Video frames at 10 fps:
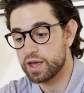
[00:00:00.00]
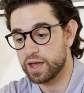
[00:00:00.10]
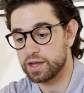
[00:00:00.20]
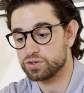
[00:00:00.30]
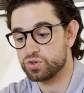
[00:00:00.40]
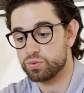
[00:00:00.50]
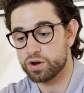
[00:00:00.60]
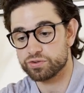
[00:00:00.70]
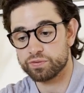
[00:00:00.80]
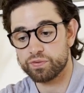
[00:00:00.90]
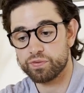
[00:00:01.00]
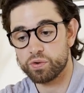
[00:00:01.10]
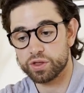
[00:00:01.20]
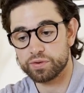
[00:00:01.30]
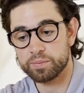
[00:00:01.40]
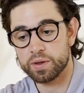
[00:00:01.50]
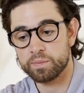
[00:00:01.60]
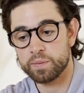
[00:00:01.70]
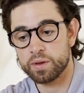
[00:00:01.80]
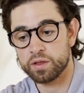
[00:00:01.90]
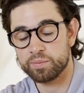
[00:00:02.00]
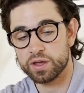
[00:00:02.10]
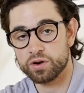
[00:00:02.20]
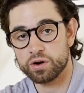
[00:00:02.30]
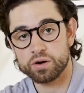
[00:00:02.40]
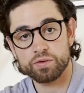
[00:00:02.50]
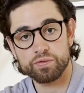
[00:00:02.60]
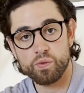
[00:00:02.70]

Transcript: a 243 millimeter